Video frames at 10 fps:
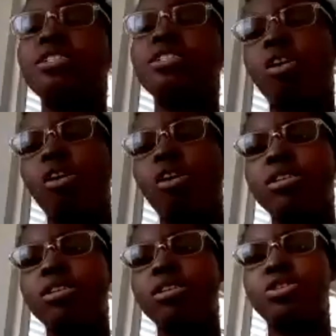studying.
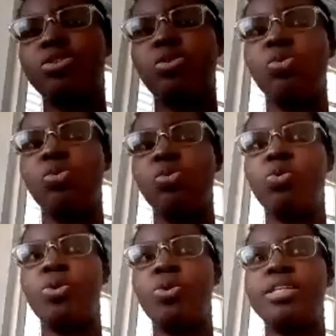And then my
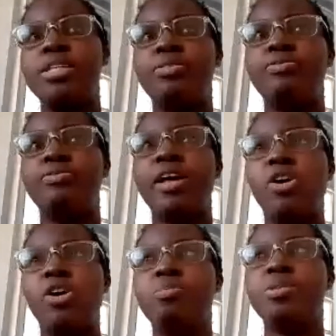friends
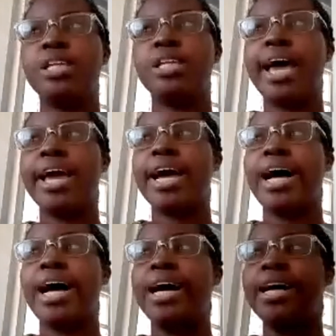also developed
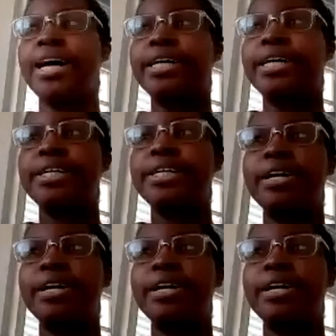like a